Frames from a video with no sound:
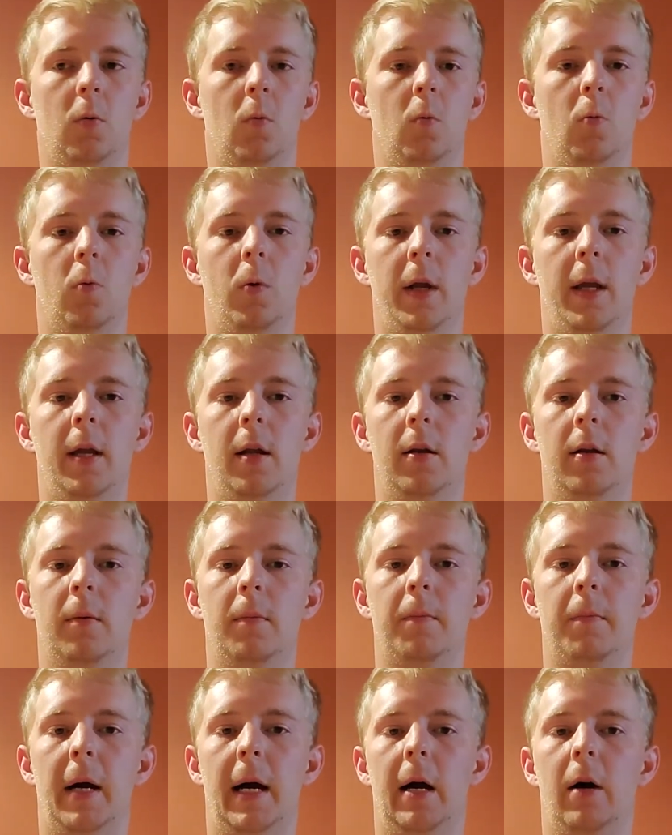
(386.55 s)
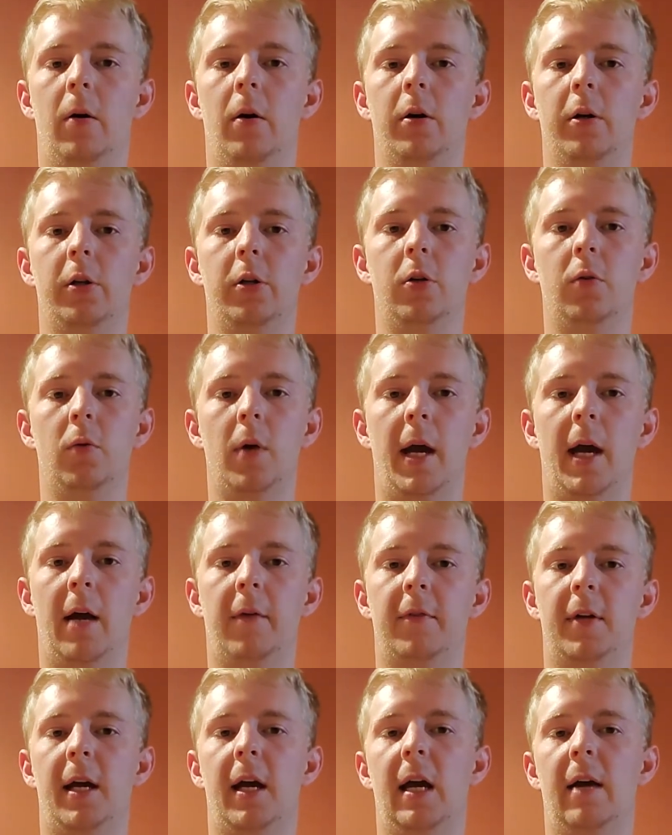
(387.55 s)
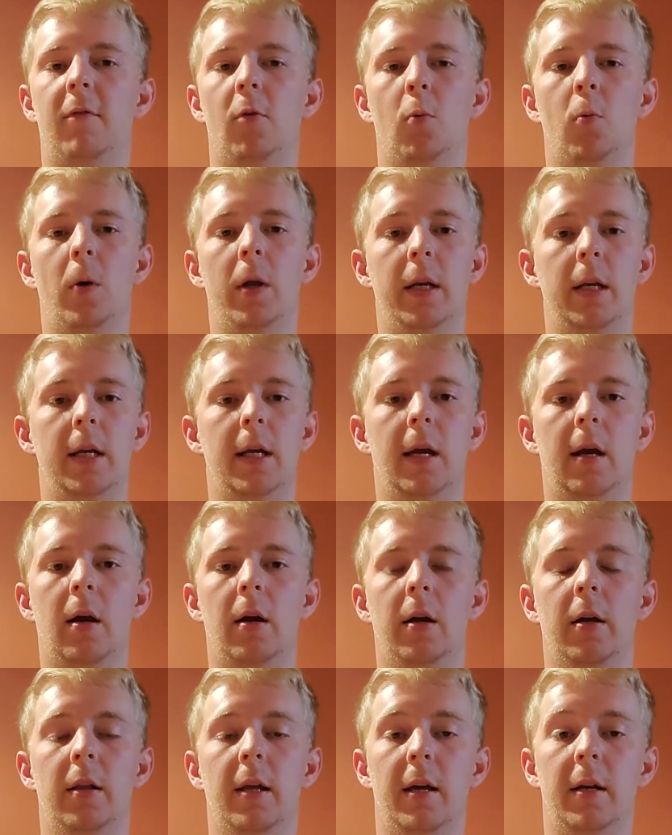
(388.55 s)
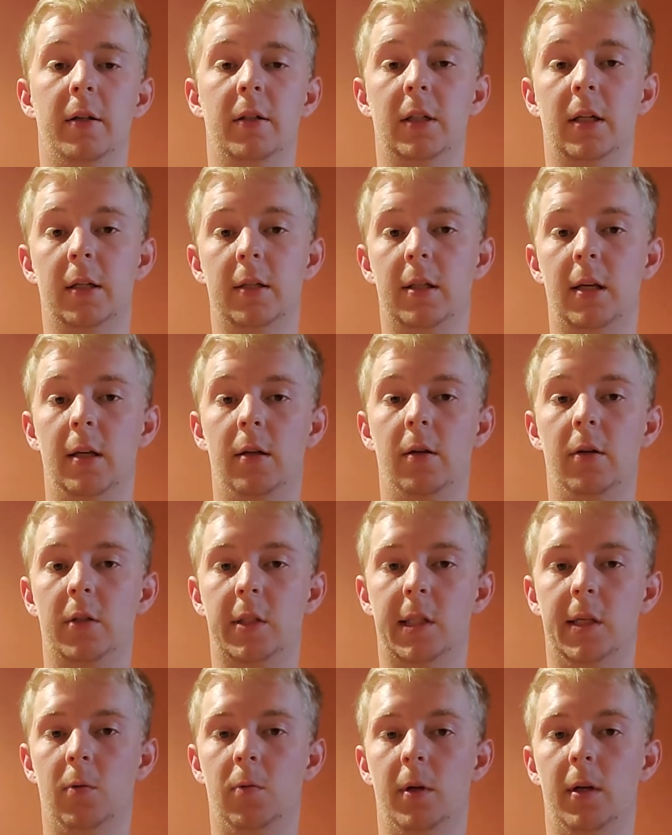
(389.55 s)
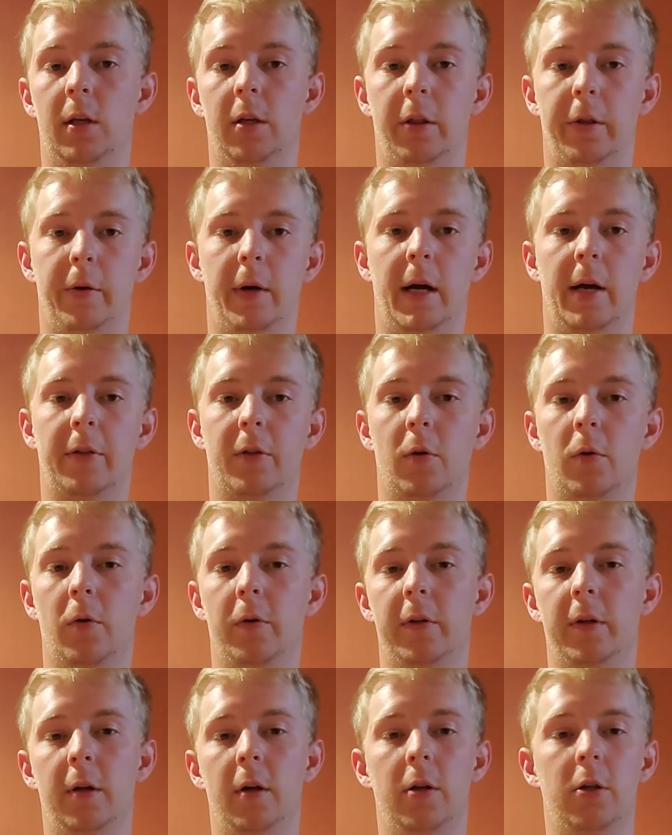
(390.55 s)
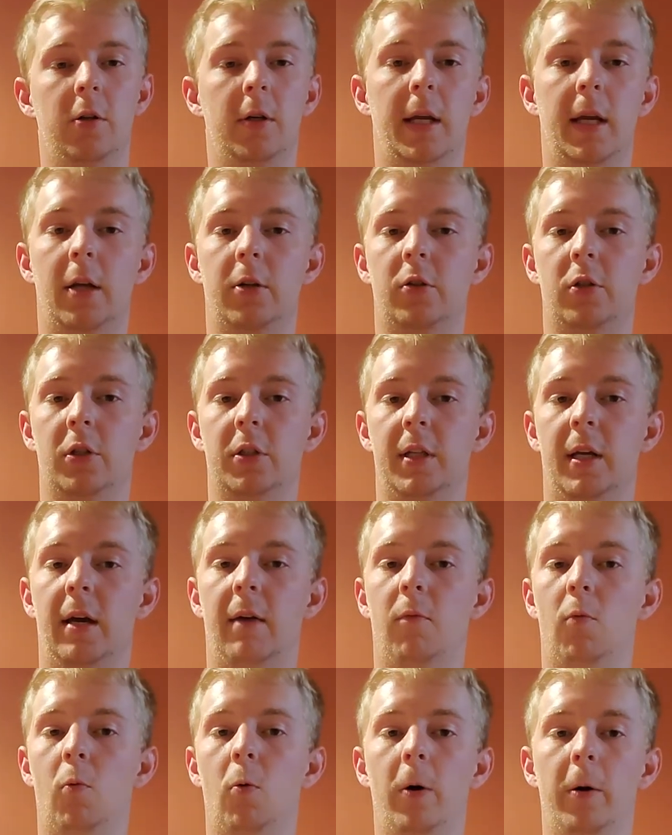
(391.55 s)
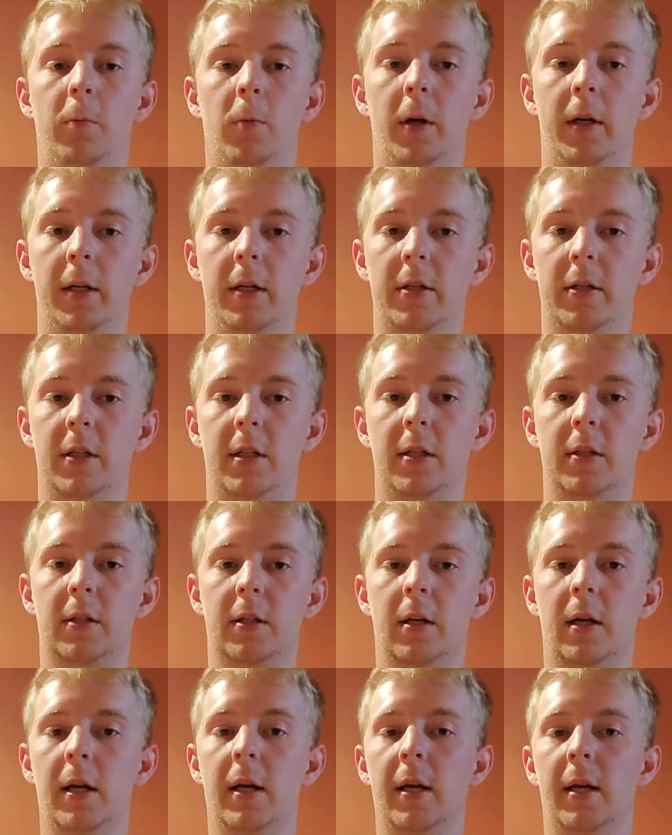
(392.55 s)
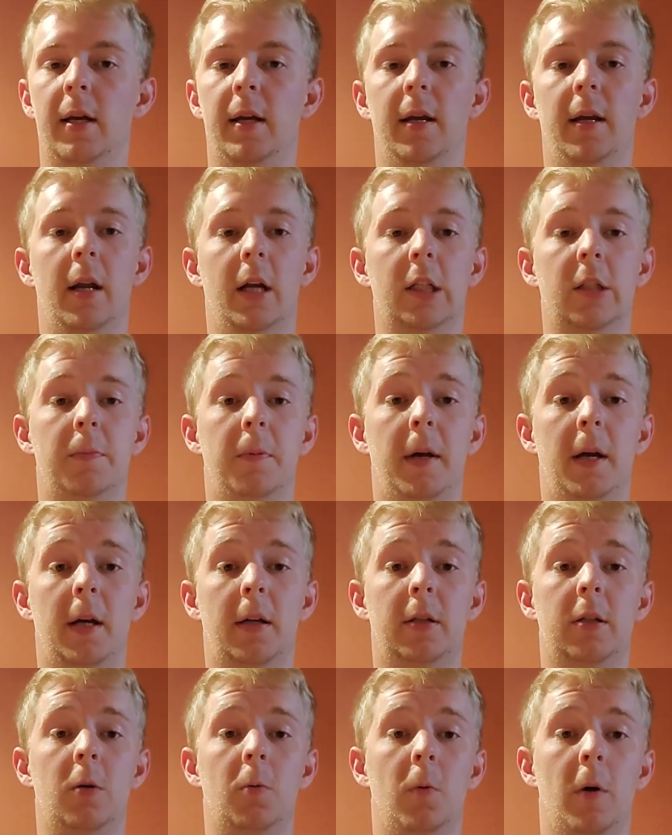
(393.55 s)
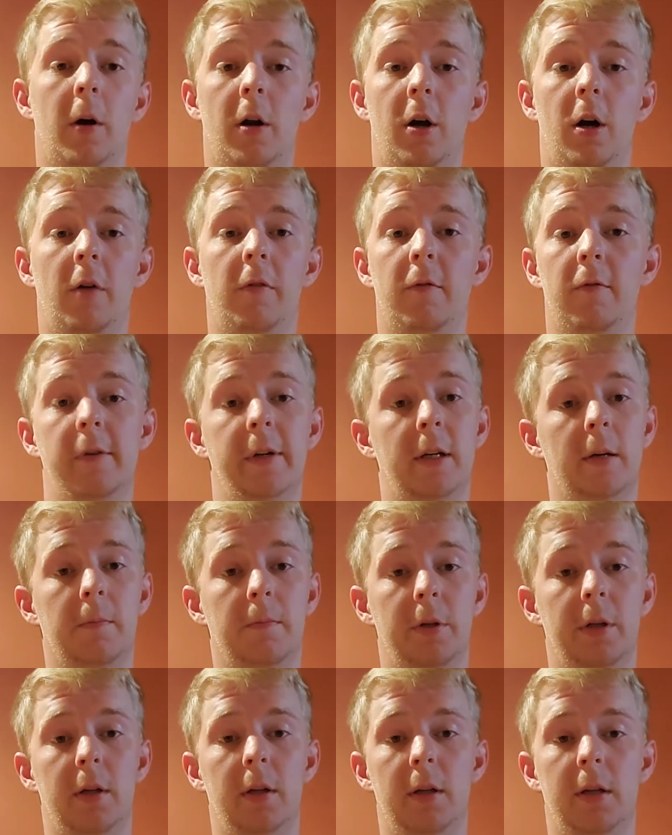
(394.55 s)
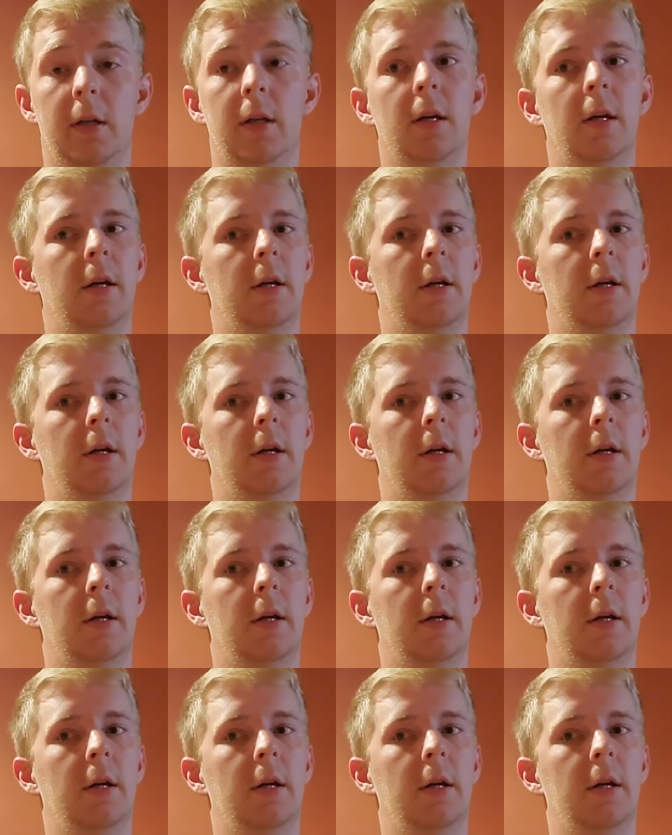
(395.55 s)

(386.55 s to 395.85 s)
Wind power, you have to have a windy area that is continuously windy throughout the whole year. You can't just have one windy season and expect to run off of it completely.